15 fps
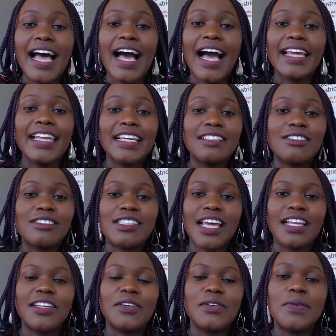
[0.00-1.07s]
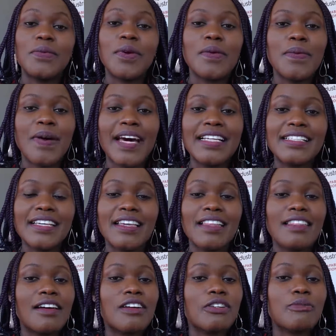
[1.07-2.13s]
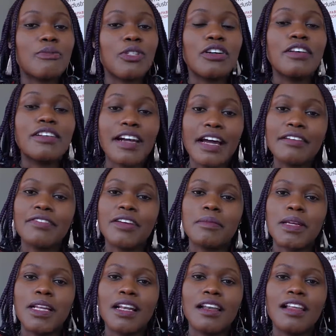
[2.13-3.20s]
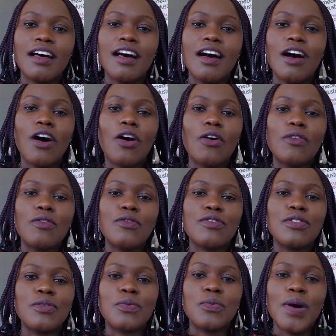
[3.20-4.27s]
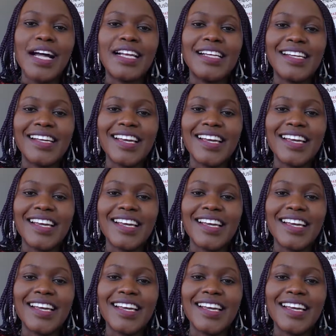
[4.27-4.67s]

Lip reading: I like to tell you, we're right in the cryptographic middle of the world.